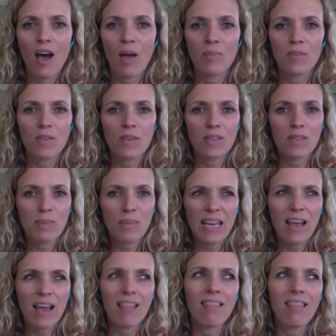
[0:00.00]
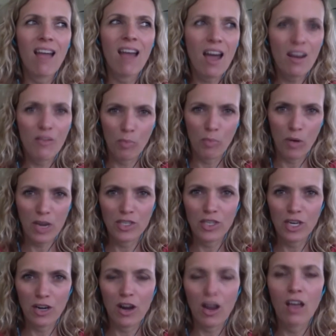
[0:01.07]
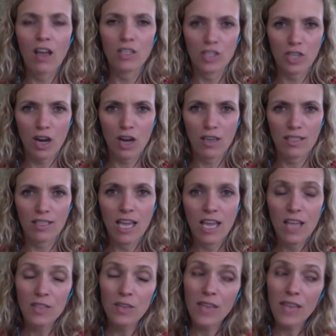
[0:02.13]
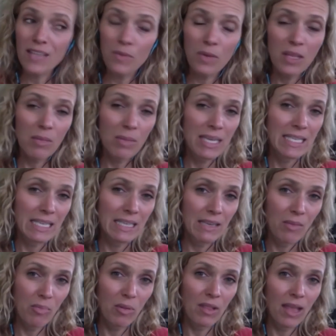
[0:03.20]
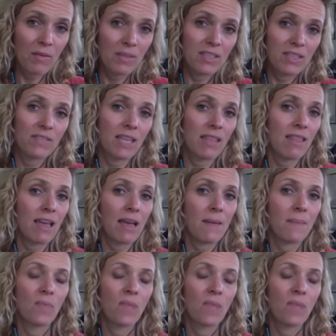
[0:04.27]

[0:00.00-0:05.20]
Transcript: So there's been a lot of pressure on sharks. So that's a really big deal that Palauans have done that.